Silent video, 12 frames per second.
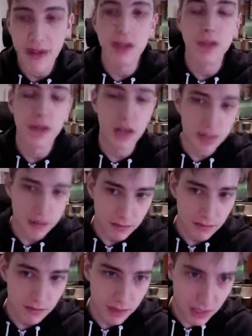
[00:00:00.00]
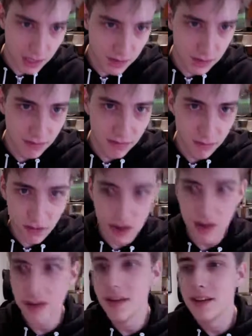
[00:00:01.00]
last season,
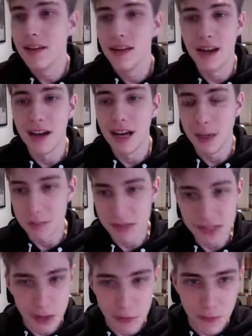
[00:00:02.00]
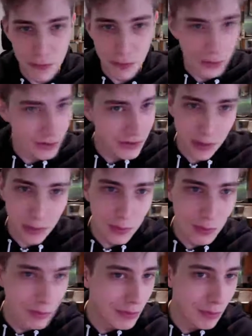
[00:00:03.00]
right? Time feels so
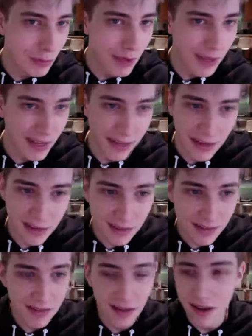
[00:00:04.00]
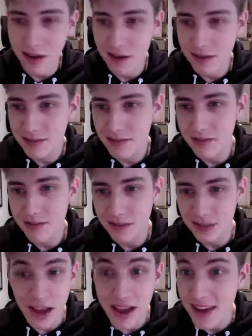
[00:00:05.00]
completely
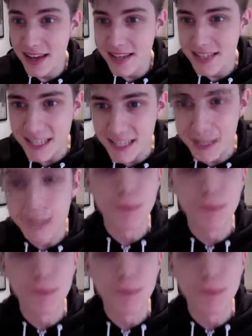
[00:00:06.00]
dilated that